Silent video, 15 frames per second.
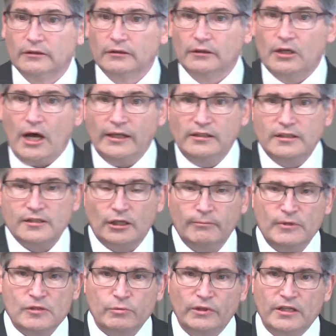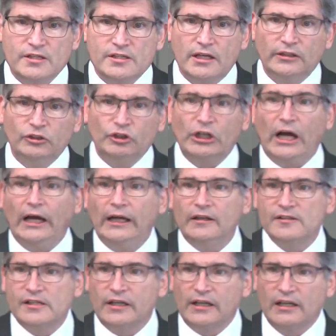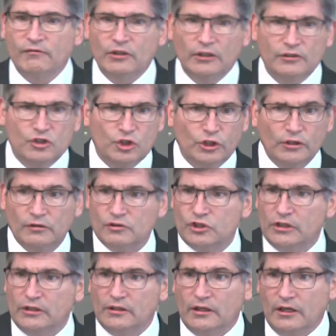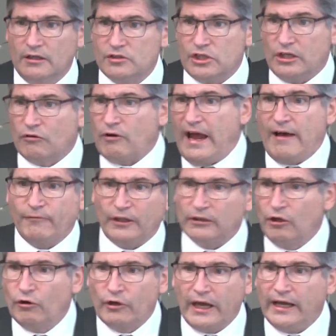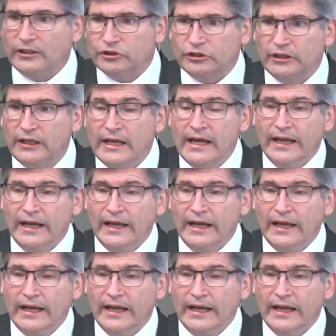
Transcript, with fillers: God determines when the sun shines in a given ge- ge- geographic location,